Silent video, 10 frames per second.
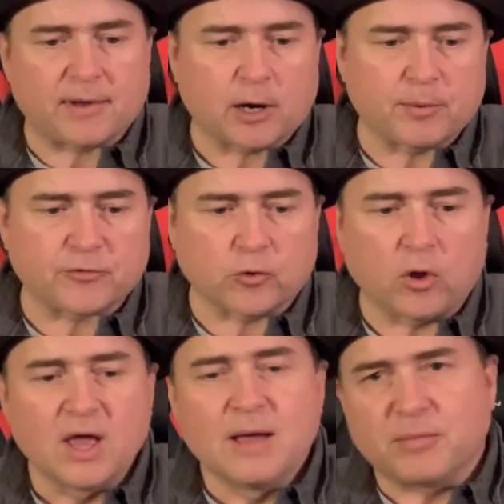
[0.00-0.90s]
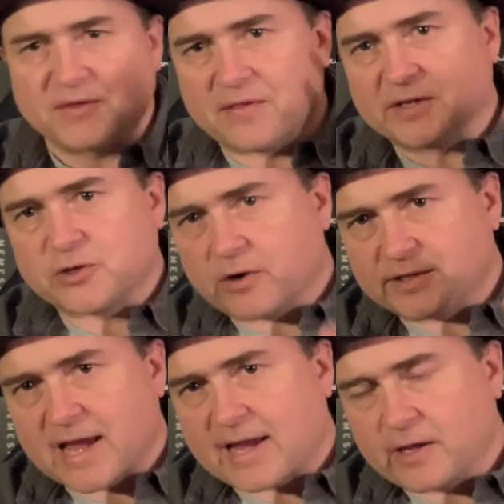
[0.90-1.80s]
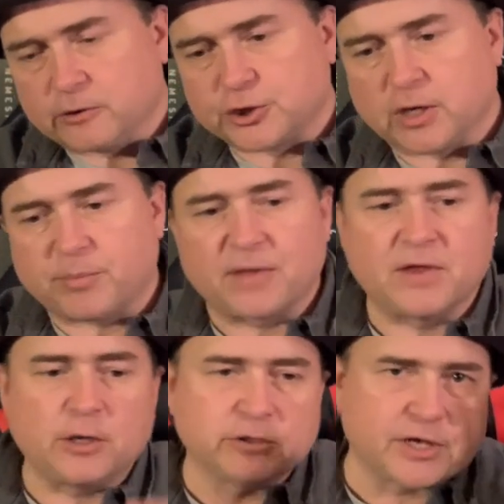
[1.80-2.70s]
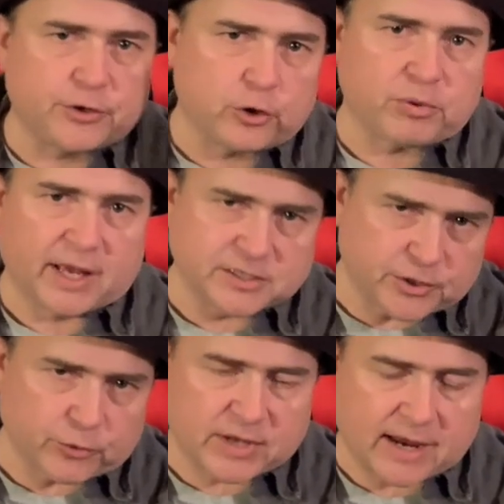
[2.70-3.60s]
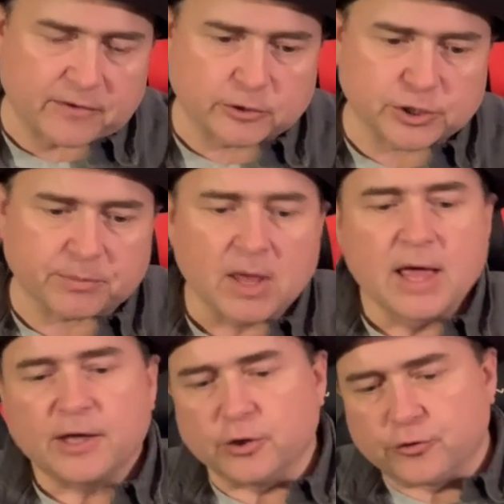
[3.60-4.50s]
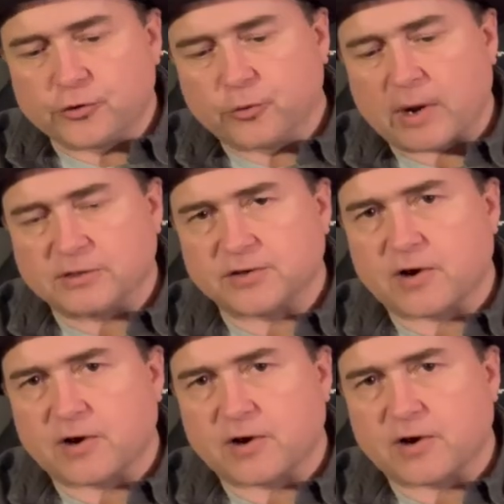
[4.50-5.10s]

air patrol. But then they start attacking your ship. And then you send your planes, and you attack their ship. You do two rounds of